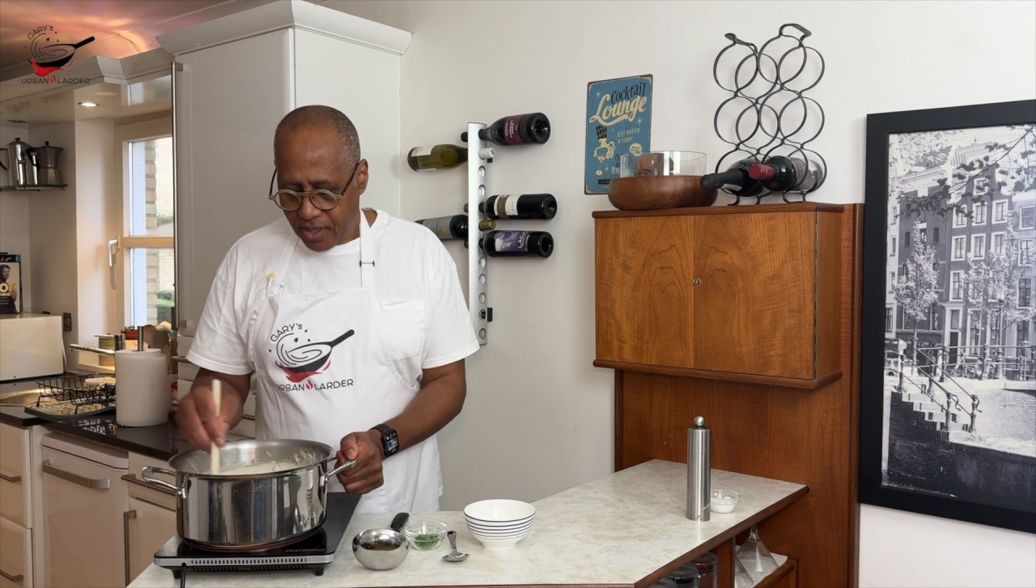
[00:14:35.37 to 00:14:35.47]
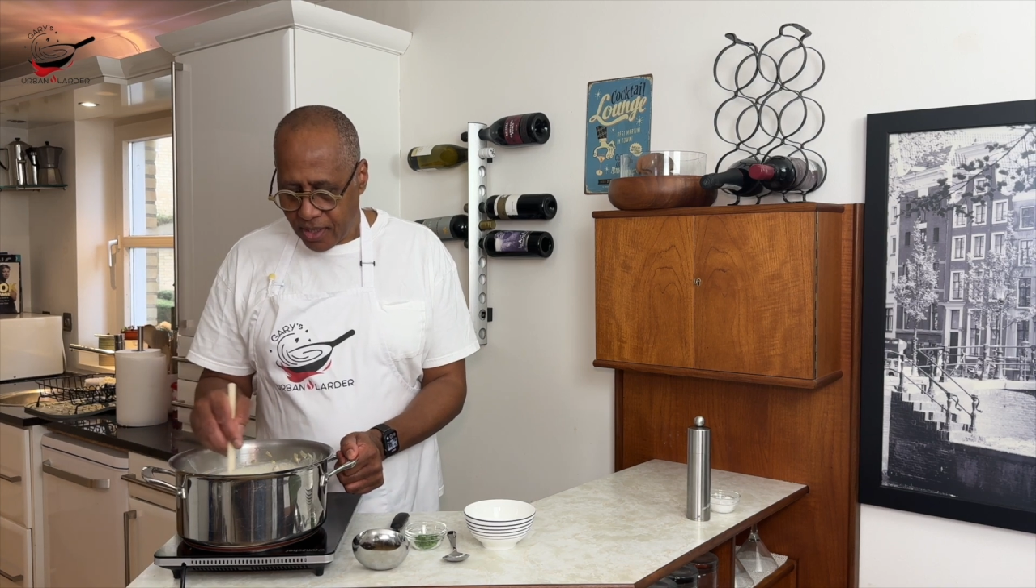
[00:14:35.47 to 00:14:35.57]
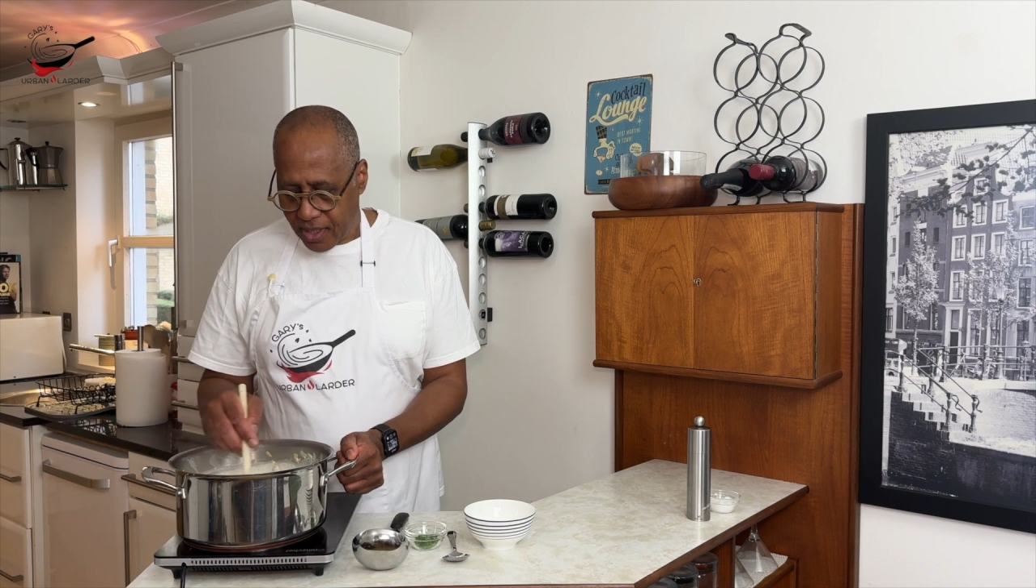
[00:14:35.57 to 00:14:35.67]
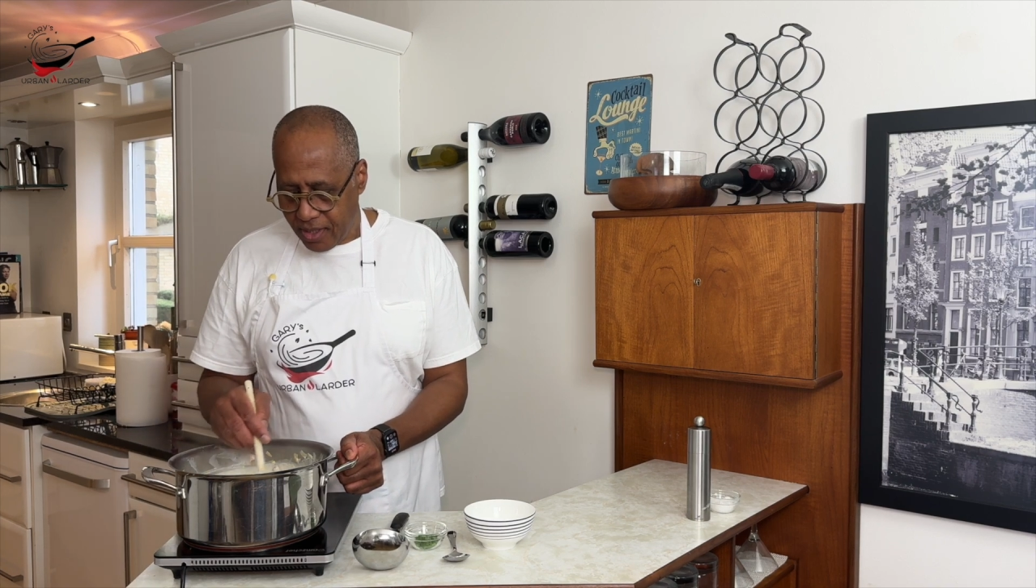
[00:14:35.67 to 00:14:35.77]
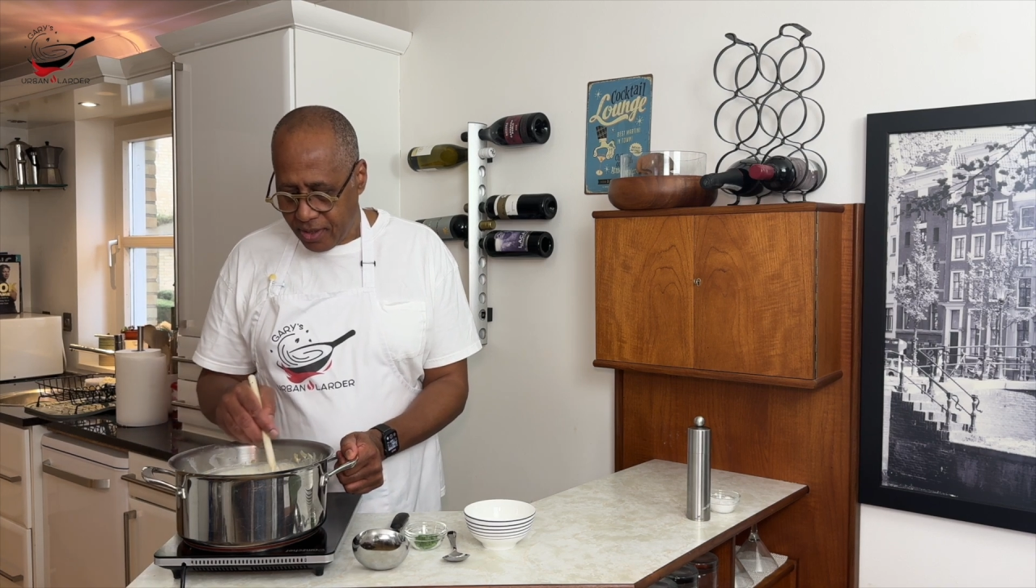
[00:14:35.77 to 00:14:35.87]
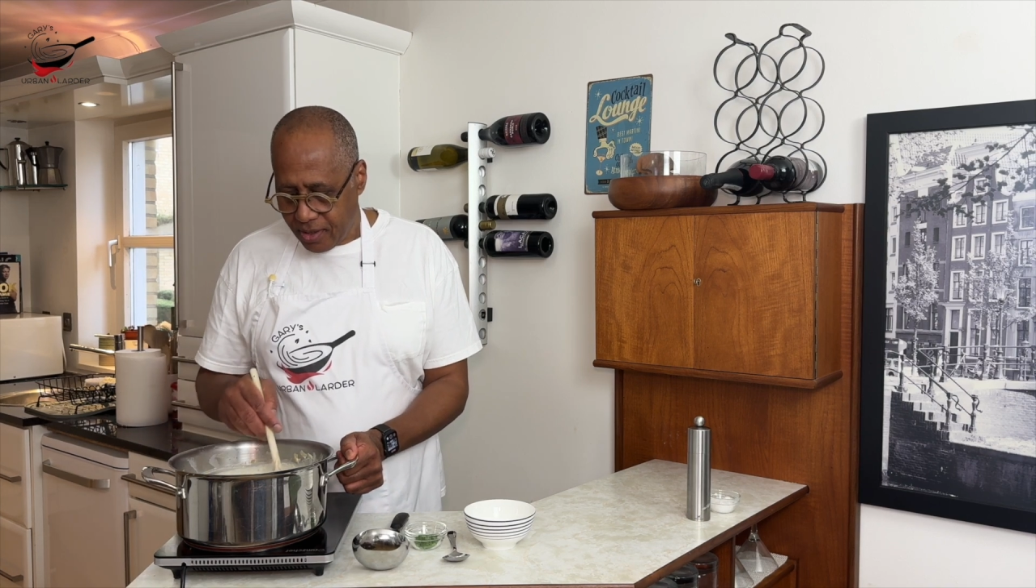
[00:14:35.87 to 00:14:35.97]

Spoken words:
and